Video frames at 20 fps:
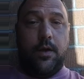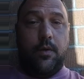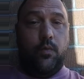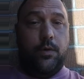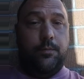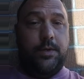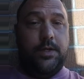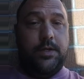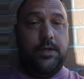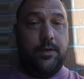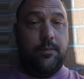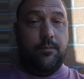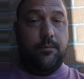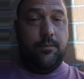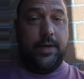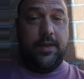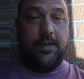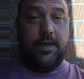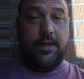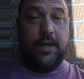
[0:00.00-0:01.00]
would be done
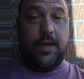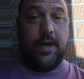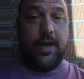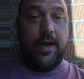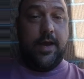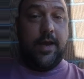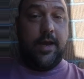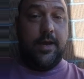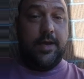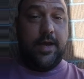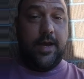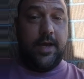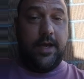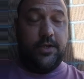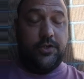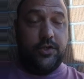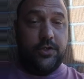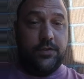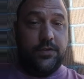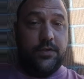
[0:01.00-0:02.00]
by the AI
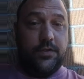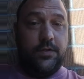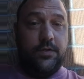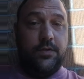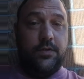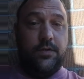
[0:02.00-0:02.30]
agent.